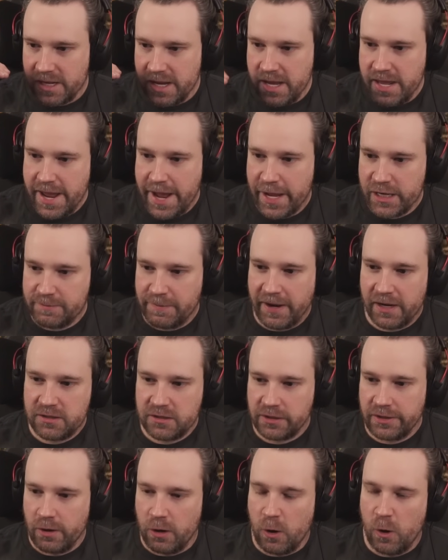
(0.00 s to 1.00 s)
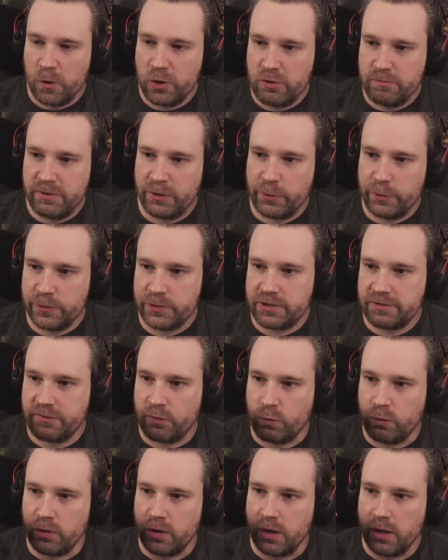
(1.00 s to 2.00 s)
the builds
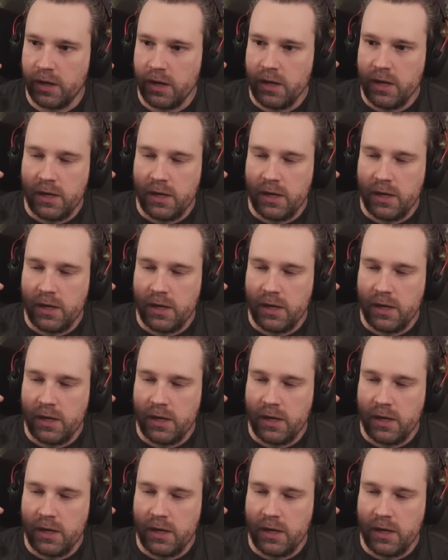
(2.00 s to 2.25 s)
for